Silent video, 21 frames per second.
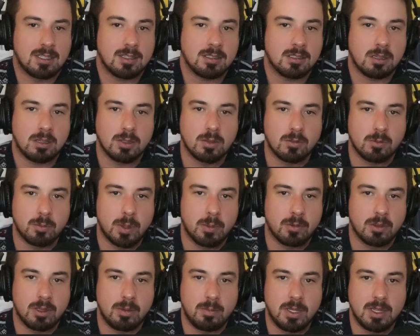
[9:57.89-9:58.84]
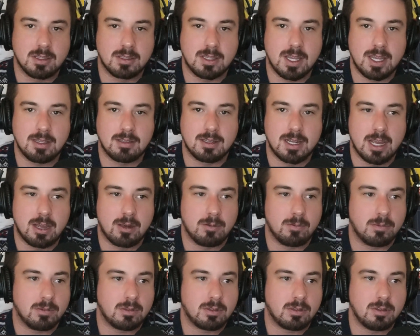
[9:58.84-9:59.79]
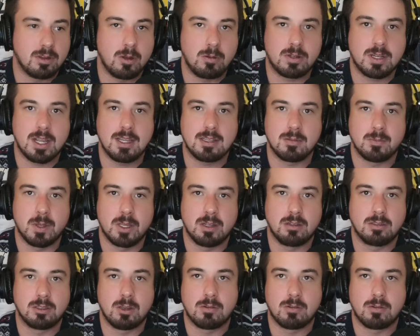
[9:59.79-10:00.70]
Let's also remember that, the Saints now, no Taysom Hill, no